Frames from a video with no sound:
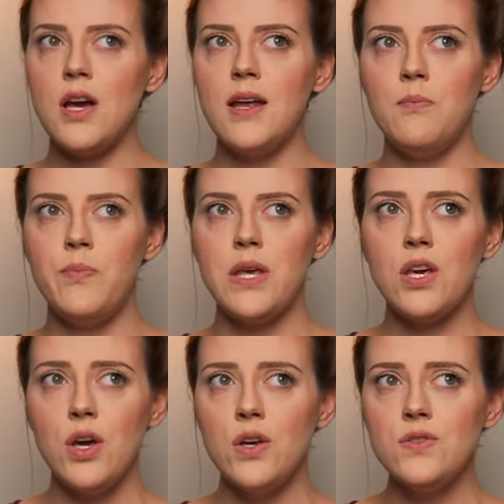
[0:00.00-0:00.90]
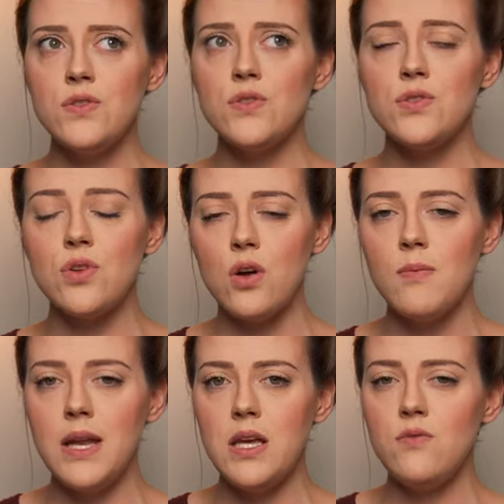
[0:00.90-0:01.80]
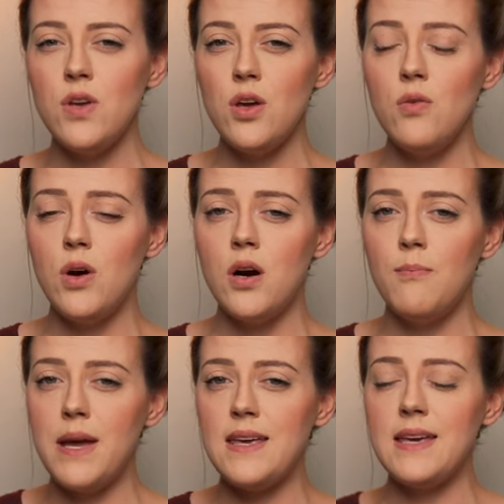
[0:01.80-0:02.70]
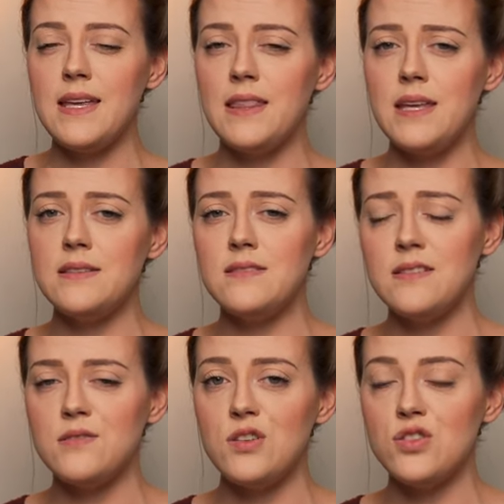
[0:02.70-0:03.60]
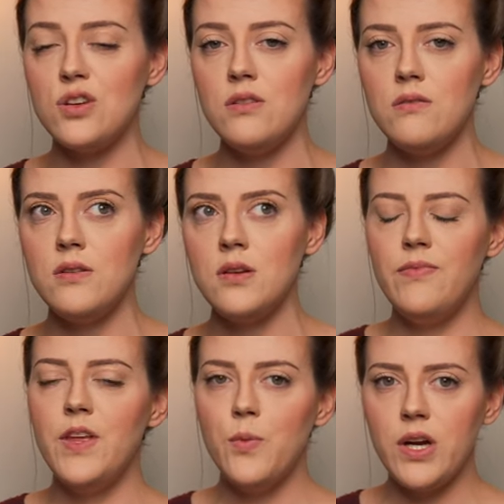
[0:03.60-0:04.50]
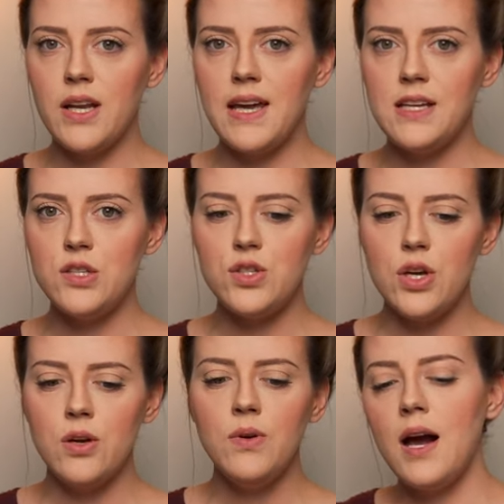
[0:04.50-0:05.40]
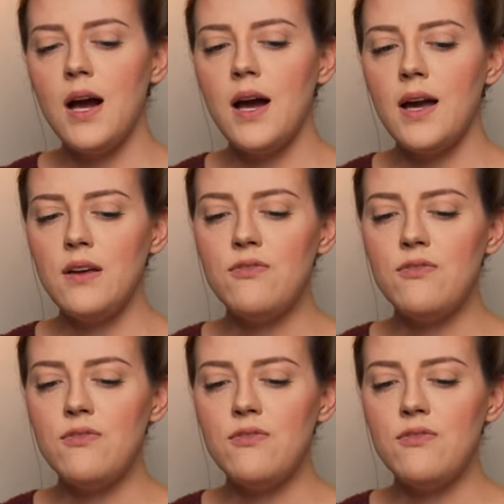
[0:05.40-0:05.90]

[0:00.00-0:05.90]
And because so many of you are making this decision that we're going to get into. I